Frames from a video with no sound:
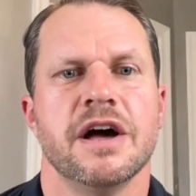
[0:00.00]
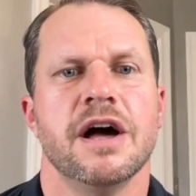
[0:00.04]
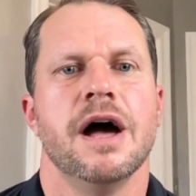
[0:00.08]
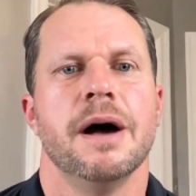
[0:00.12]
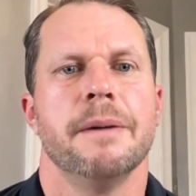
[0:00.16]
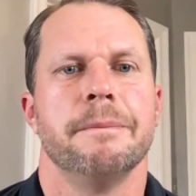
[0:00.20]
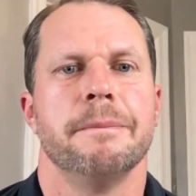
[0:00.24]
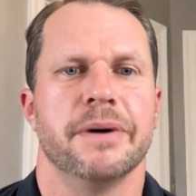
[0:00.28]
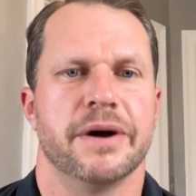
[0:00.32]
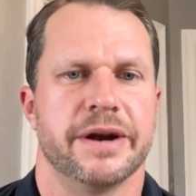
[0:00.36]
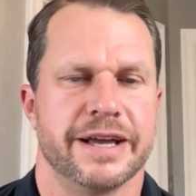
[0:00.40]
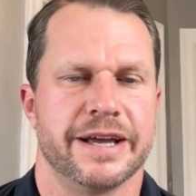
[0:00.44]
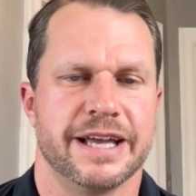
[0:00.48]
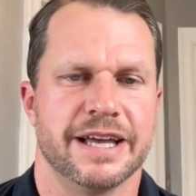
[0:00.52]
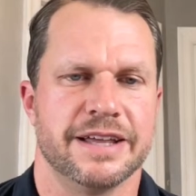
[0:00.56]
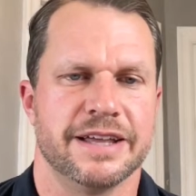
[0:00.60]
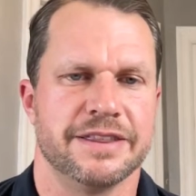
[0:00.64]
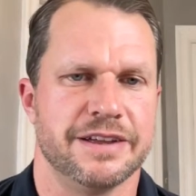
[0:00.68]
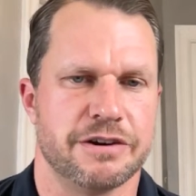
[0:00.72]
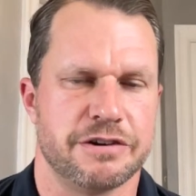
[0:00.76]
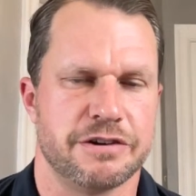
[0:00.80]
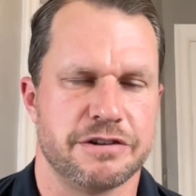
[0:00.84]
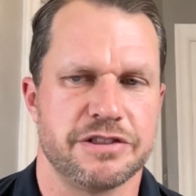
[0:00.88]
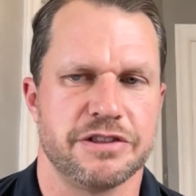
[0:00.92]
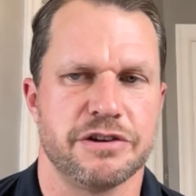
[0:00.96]
But again,
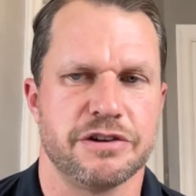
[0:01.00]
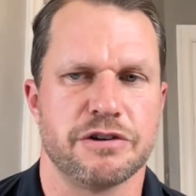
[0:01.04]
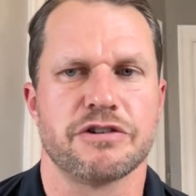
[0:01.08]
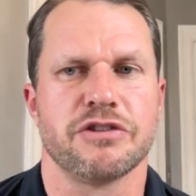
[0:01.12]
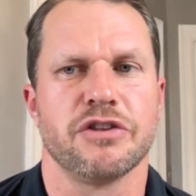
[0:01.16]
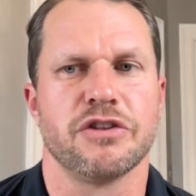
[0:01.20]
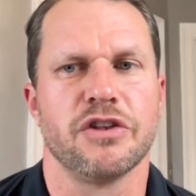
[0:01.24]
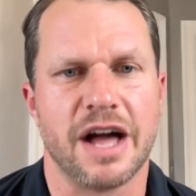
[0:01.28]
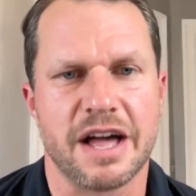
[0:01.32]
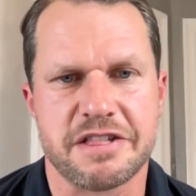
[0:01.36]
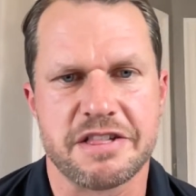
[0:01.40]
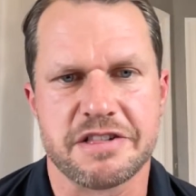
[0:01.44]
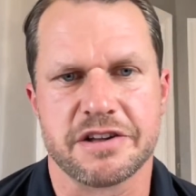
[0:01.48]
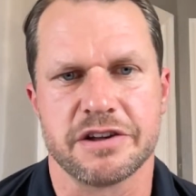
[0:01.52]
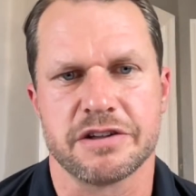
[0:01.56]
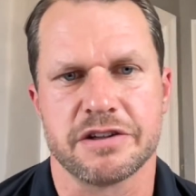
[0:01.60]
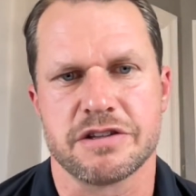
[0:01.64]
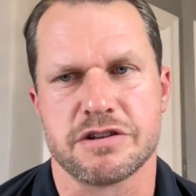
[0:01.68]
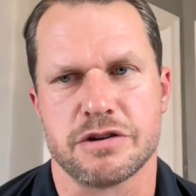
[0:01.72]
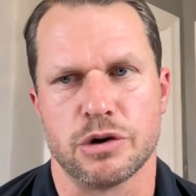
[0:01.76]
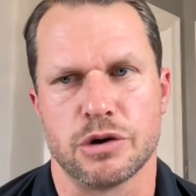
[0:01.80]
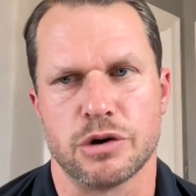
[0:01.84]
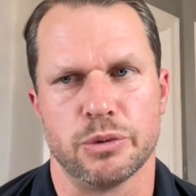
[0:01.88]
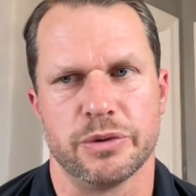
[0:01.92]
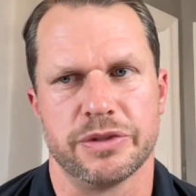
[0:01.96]
there's less
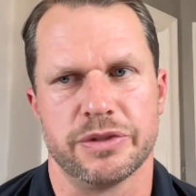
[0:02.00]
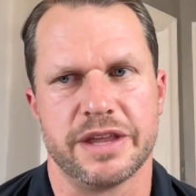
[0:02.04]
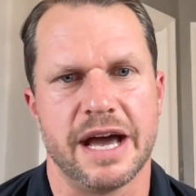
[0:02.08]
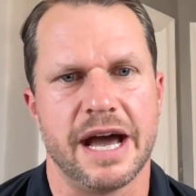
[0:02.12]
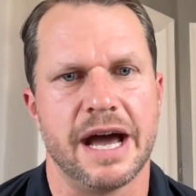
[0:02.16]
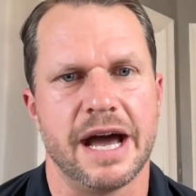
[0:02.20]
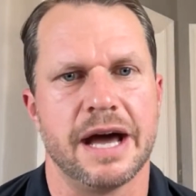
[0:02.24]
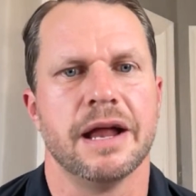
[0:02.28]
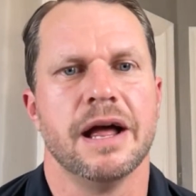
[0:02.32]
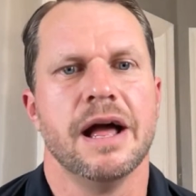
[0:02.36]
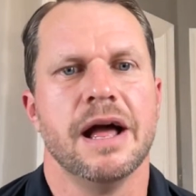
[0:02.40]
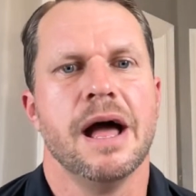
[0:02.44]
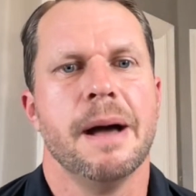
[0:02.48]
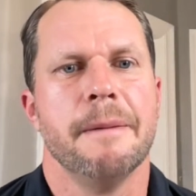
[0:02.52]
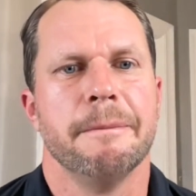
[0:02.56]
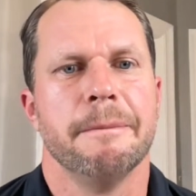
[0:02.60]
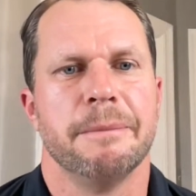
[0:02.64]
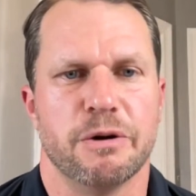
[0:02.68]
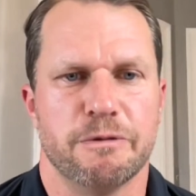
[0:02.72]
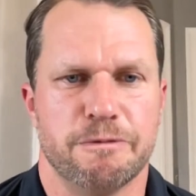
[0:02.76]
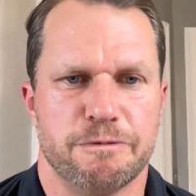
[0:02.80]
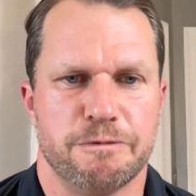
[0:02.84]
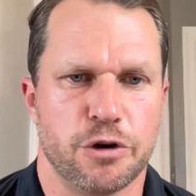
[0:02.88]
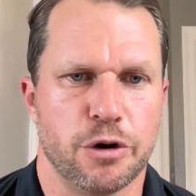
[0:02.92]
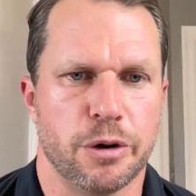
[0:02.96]
concern with that.
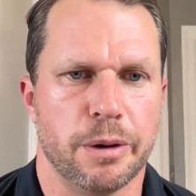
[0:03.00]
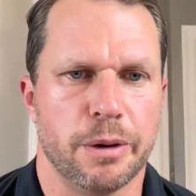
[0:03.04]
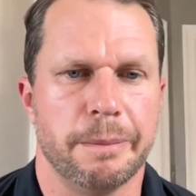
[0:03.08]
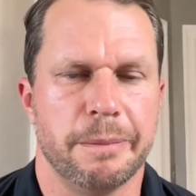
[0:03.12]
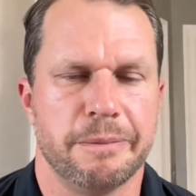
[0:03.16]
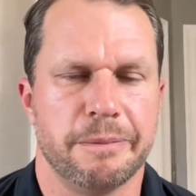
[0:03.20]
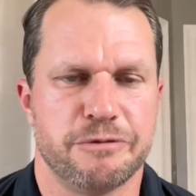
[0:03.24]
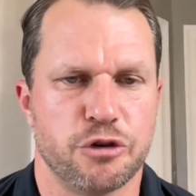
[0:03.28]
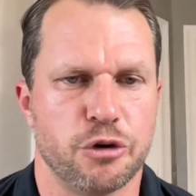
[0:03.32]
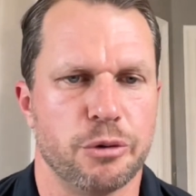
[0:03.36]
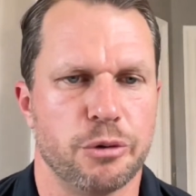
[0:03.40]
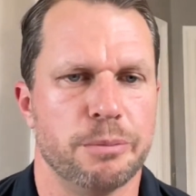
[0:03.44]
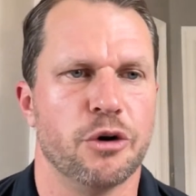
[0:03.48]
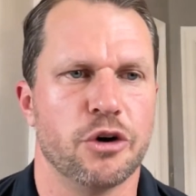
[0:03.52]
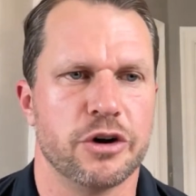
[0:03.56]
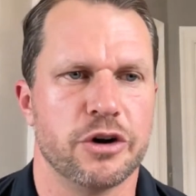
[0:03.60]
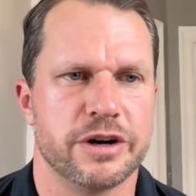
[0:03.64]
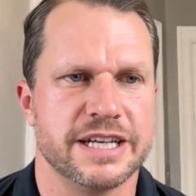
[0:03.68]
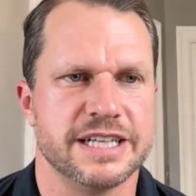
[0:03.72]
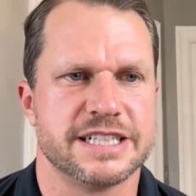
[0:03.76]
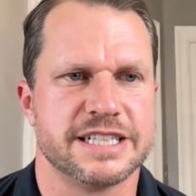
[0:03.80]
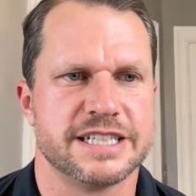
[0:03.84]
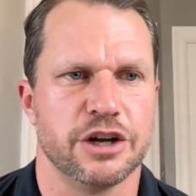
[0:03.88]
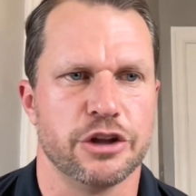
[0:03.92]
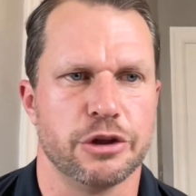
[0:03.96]
But for a more
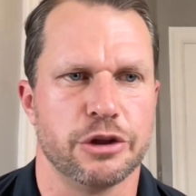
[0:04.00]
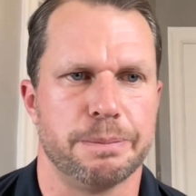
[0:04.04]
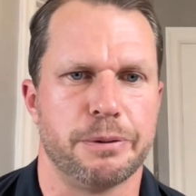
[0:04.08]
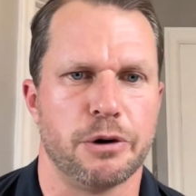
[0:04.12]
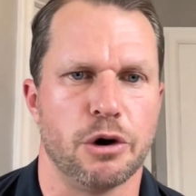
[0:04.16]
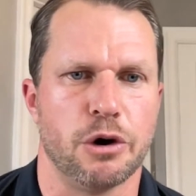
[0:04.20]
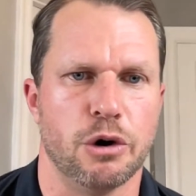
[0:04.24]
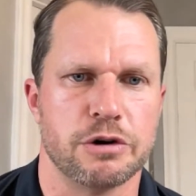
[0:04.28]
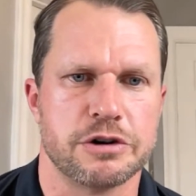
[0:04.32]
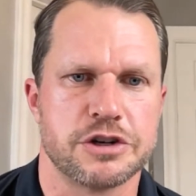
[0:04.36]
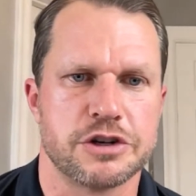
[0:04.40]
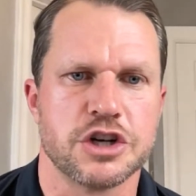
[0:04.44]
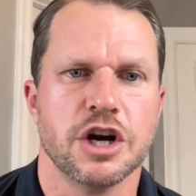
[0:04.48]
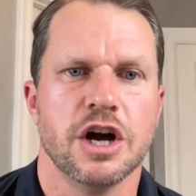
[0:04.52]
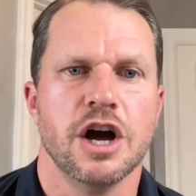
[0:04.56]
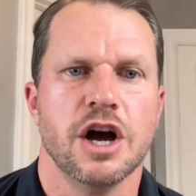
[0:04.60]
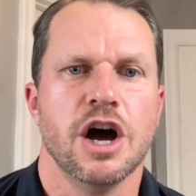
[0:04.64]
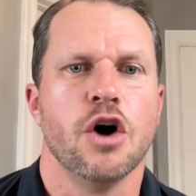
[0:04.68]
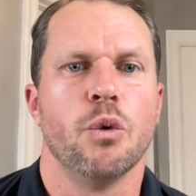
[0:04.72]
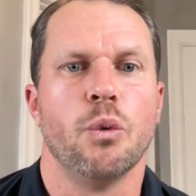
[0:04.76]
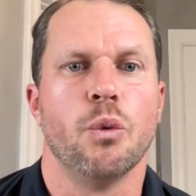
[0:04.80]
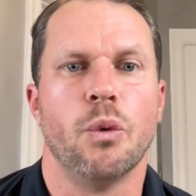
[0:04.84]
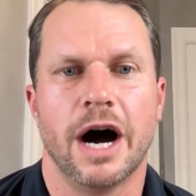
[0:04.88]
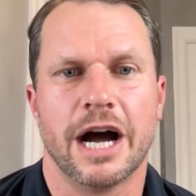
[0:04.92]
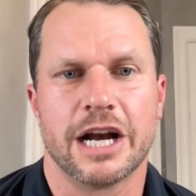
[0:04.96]
detailed approach,
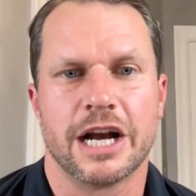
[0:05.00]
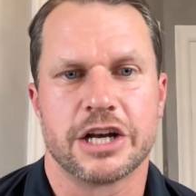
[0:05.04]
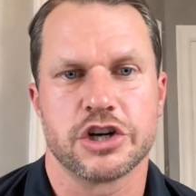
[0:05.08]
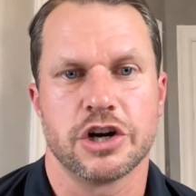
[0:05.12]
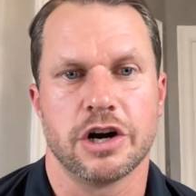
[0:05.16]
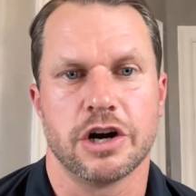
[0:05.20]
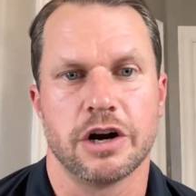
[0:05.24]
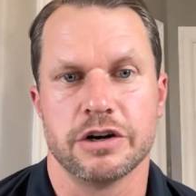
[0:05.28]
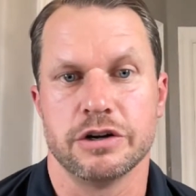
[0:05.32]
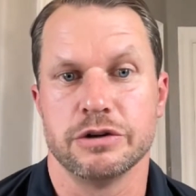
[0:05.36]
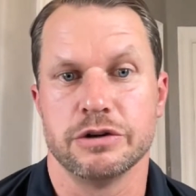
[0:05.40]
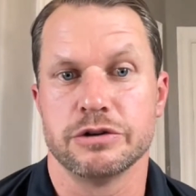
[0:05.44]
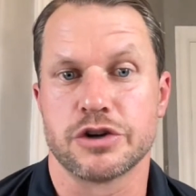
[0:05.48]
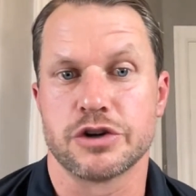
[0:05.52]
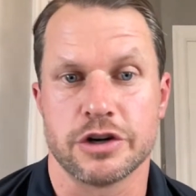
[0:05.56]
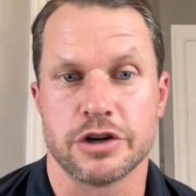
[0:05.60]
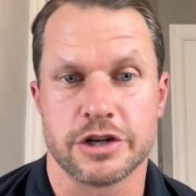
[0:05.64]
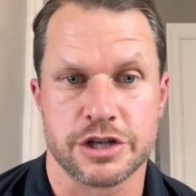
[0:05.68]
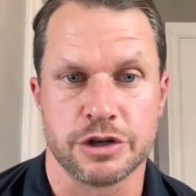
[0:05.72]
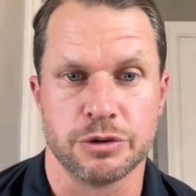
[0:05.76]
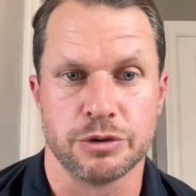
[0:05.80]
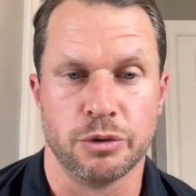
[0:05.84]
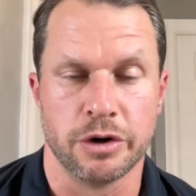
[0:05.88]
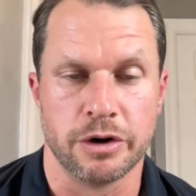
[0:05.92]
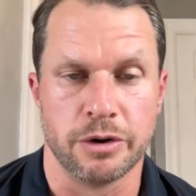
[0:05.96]
watch our
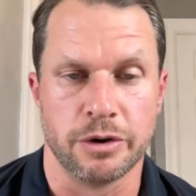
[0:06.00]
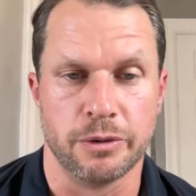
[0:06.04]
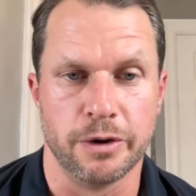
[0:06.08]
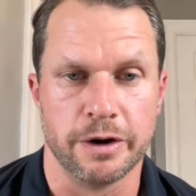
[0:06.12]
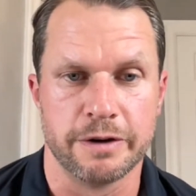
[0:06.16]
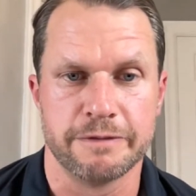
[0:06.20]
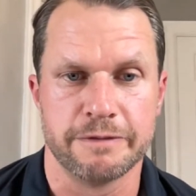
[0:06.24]
Nutrition 101